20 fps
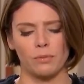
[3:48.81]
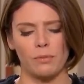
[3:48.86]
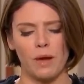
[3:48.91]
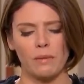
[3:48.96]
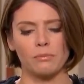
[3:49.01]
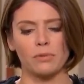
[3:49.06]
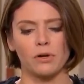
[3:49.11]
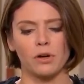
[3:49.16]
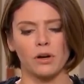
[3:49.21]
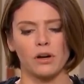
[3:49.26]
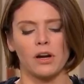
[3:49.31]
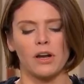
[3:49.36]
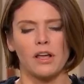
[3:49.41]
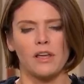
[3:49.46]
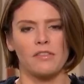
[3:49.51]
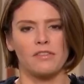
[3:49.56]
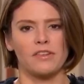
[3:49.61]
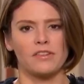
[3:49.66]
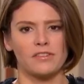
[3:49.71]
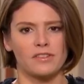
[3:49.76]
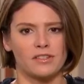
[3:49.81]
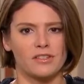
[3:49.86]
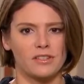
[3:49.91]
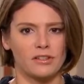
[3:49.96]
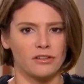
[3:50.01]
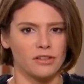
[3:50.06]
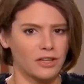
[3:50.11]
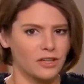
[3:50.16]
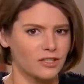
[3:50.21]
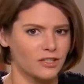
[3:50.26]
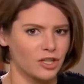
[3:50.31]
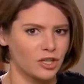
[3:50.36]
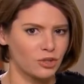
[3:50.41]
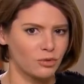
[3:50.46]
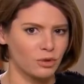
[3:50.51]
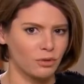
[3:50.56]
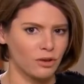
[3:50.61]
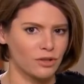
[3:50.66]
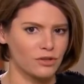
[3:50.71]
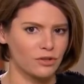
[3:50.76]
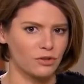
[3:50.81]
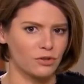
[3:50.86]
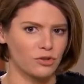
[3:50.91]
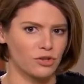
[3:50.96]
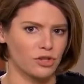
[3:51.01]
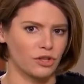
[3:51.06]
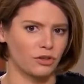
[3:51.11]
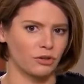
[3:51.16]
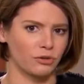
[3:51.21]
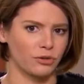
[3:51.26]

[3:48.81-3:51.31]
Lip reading: remember, this is still a continuing resolution.